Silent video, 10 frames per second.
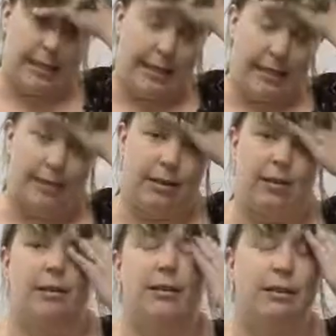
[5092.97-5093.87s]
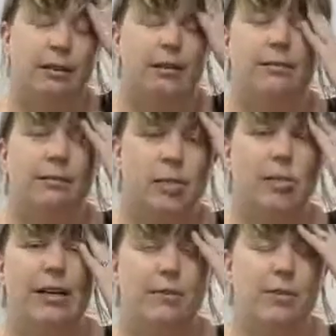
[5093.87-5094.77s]
there? There's
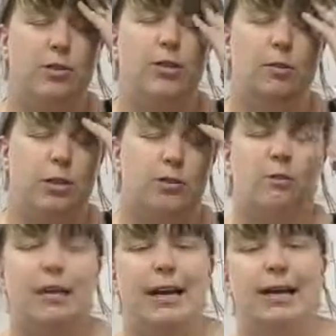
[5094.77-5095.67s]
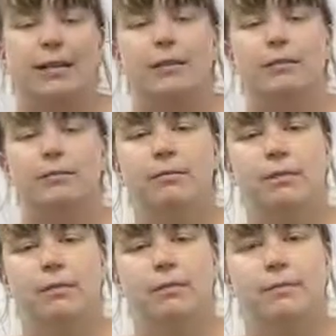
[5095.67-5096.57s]
quite a few stores around.
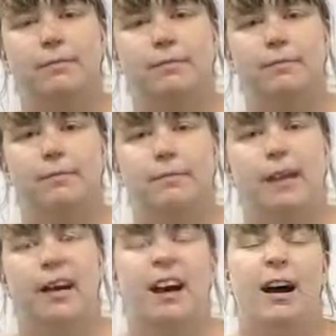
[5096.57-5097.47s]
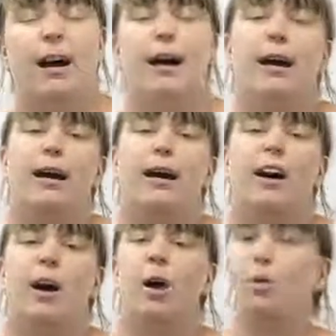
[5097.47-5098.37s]

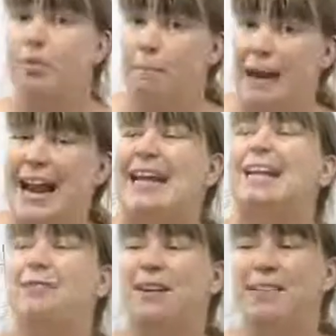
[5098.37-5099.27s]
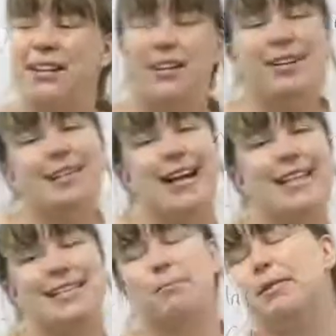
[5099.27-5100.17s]
The bank. Very good.
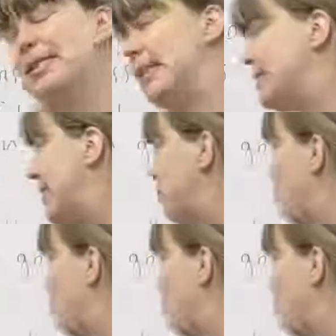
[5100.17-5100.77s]
Yeah, someone says they